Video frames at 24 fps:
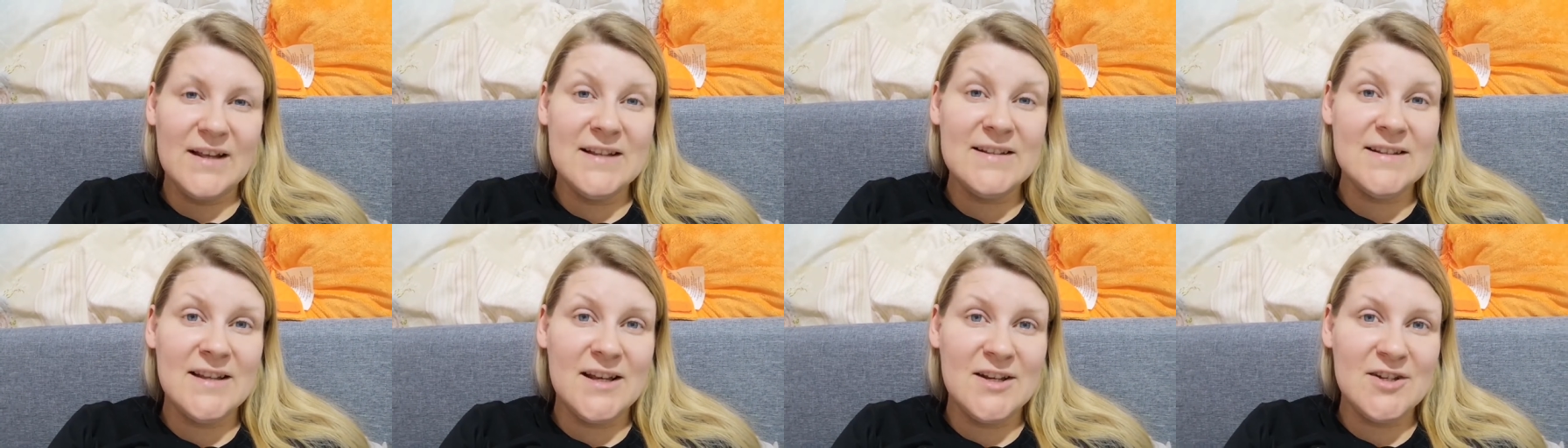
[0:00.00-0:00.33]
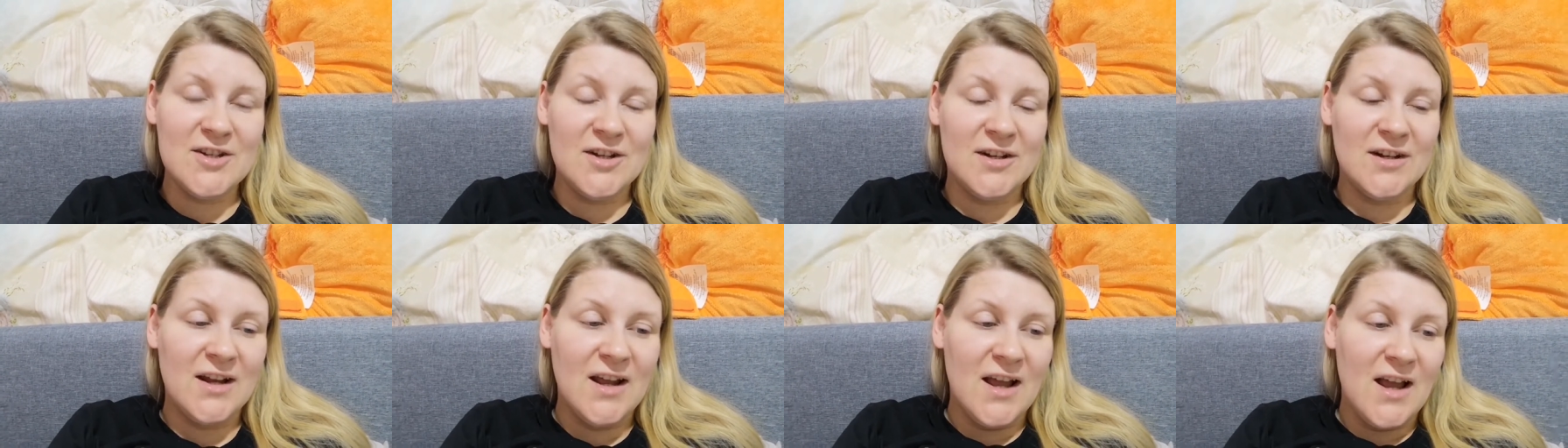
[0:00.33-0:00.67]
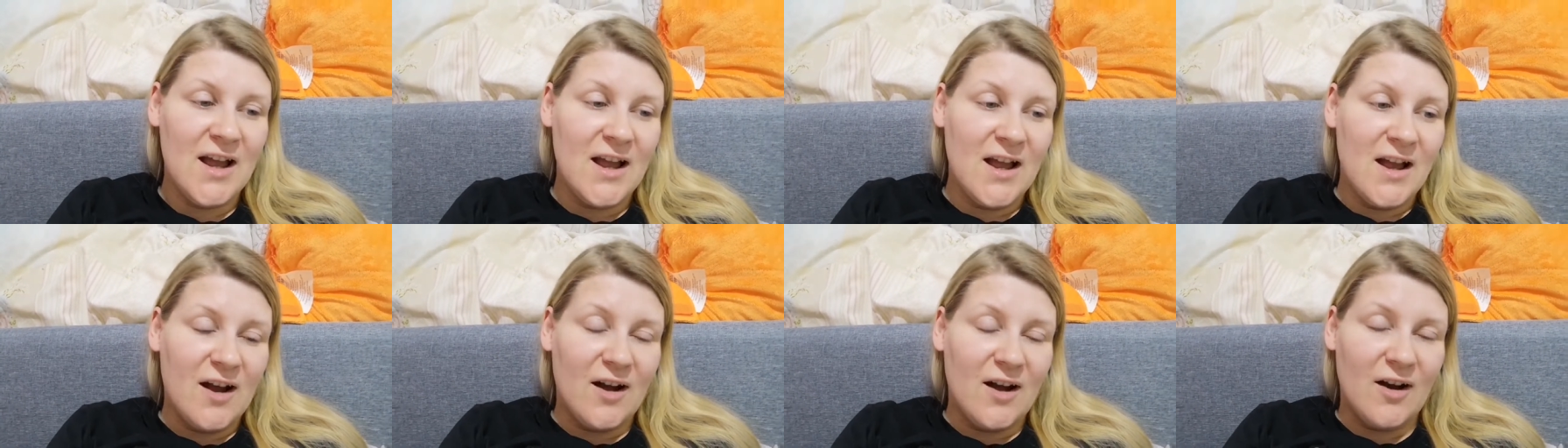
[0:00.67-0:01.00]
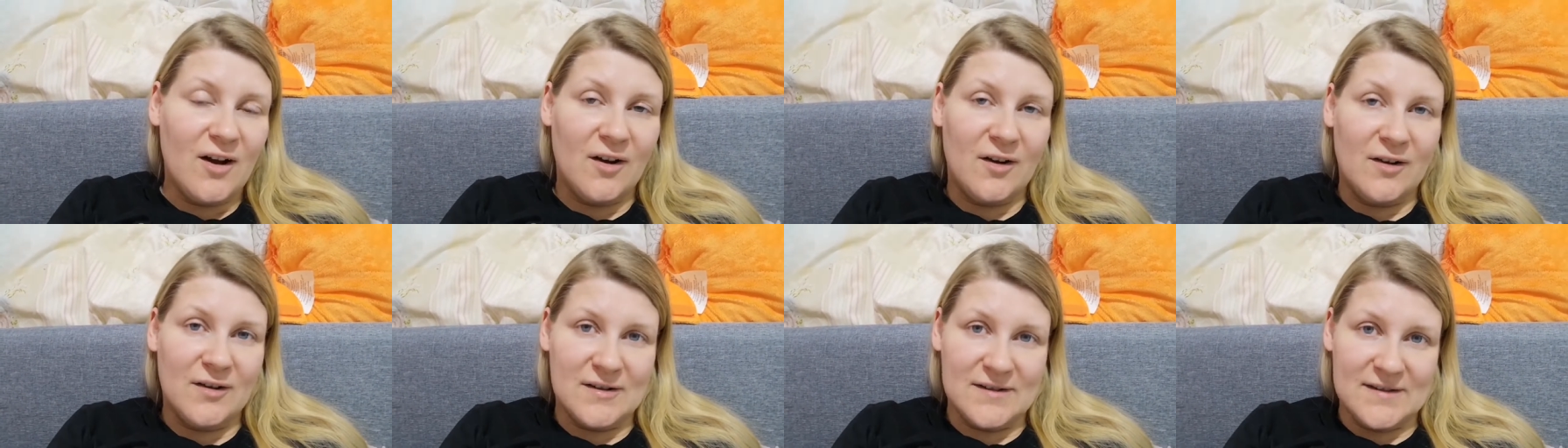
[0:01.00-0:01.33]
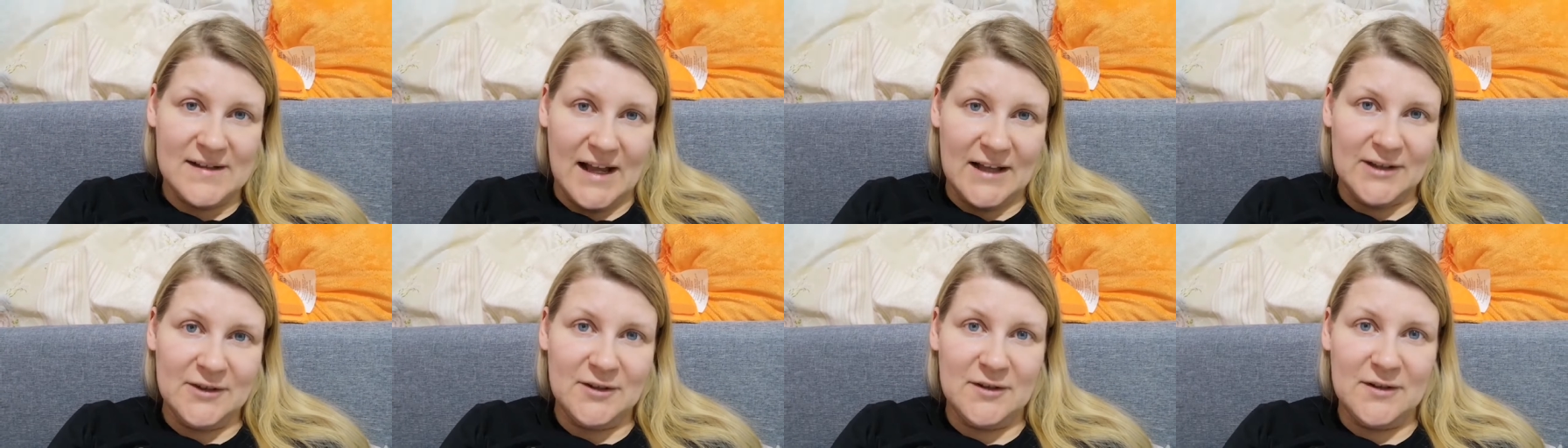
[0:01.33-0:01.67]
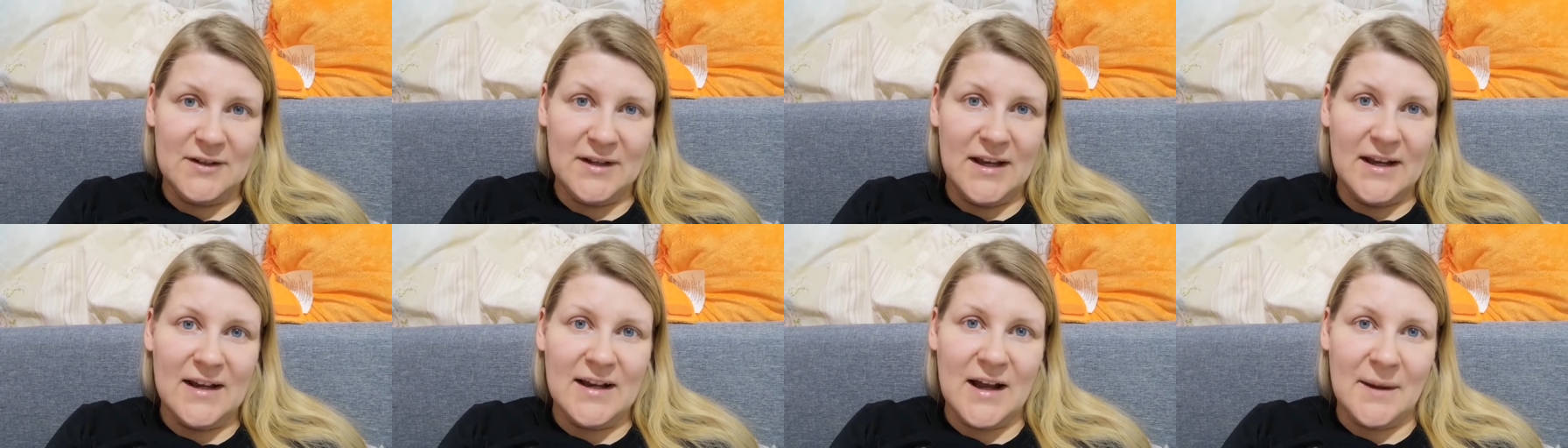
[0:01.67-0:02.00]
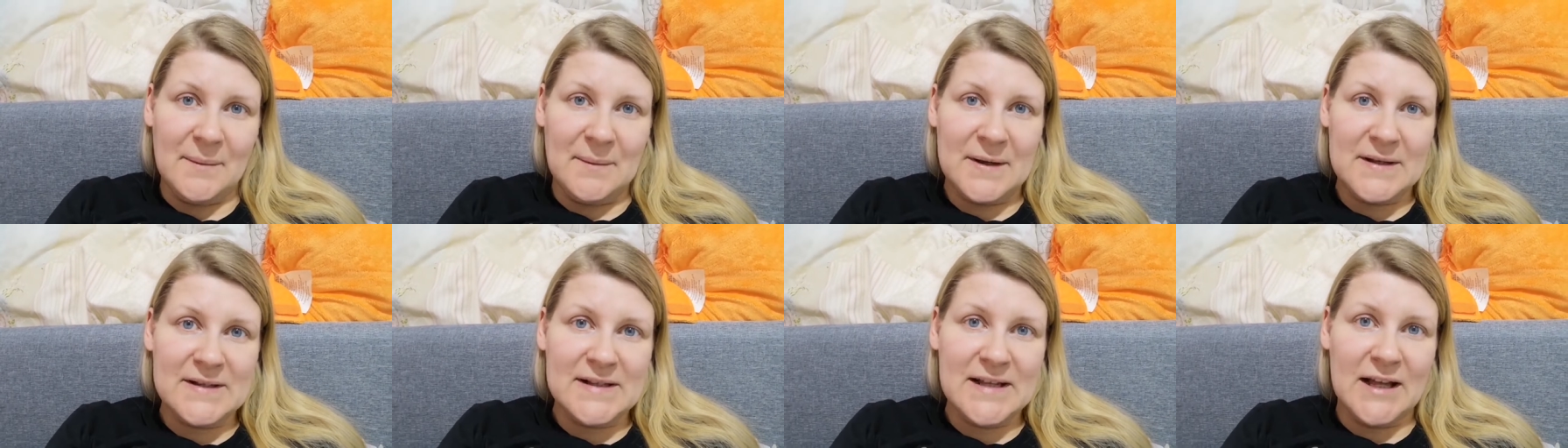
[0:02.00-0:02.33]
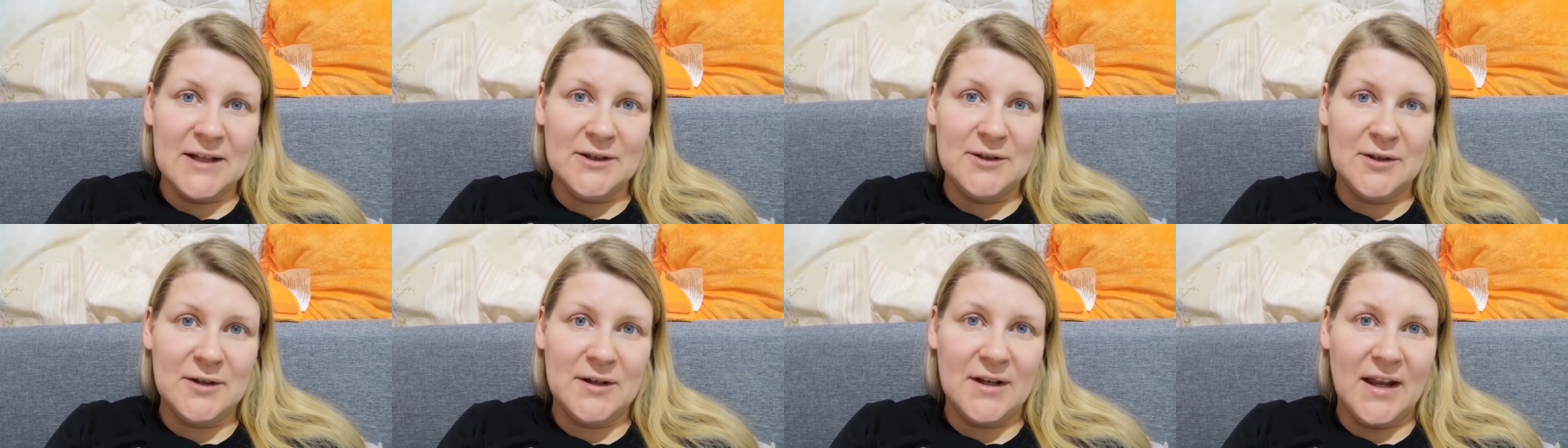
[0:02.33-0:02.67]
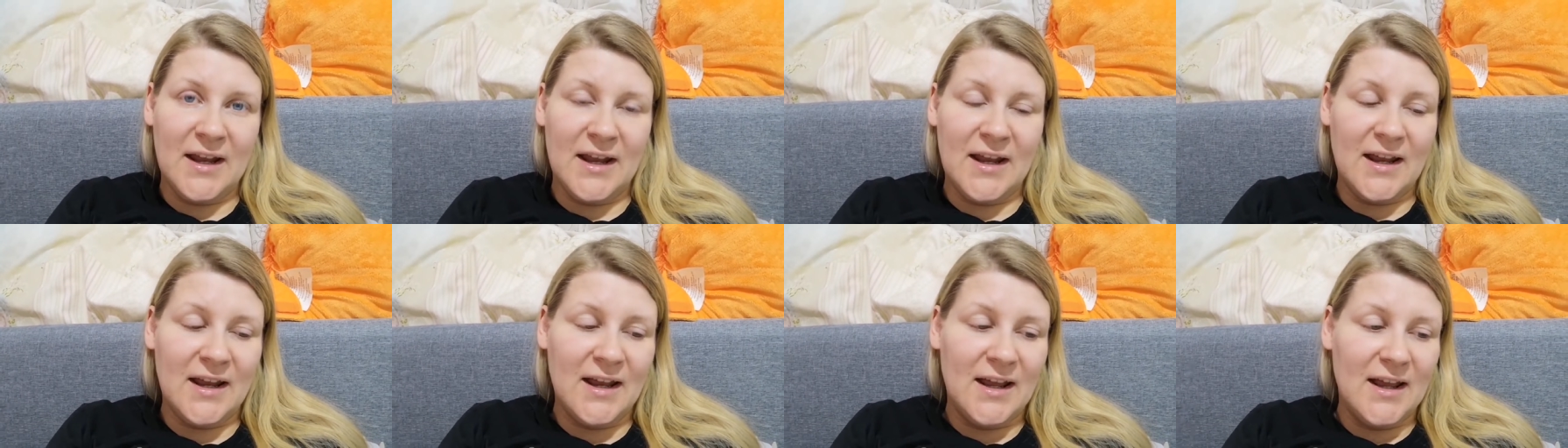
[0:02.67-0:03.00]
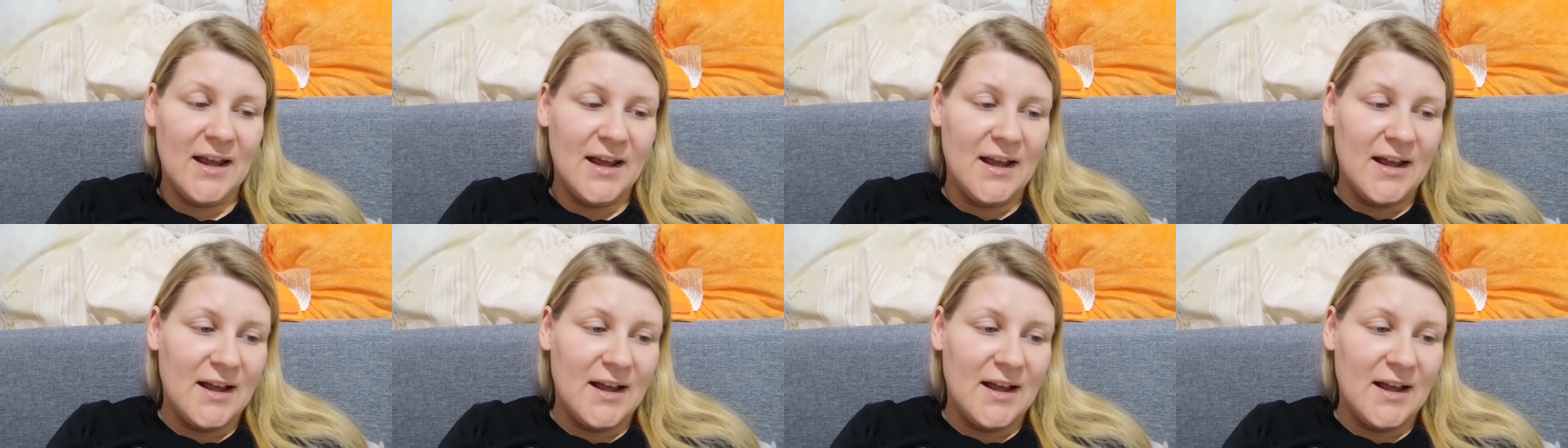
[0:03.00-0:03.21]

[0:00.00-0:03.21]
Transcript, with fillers: session on Saturday, coming Saturday,